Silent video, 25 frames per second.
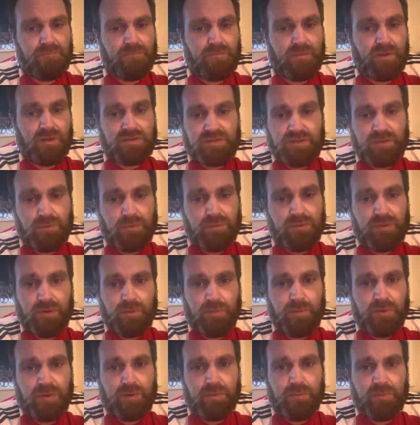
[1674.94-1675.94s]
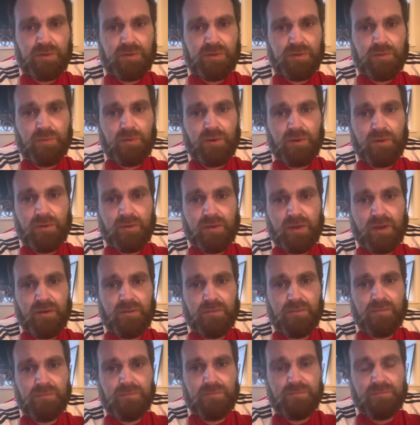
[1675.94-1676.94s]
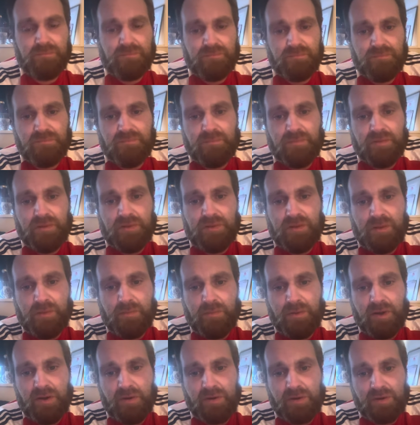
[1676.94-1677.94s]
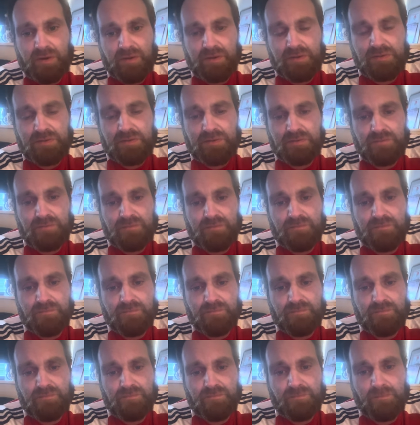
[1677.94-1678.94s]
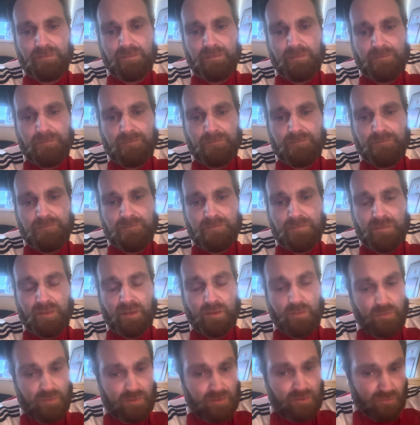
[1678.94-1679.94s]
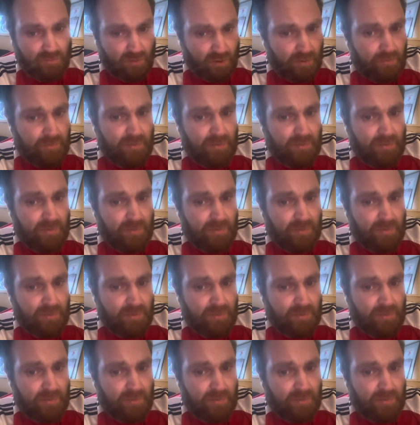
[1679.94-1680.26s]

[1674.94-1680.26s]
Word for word: I still think we can win the World Cup in the Americas. With the right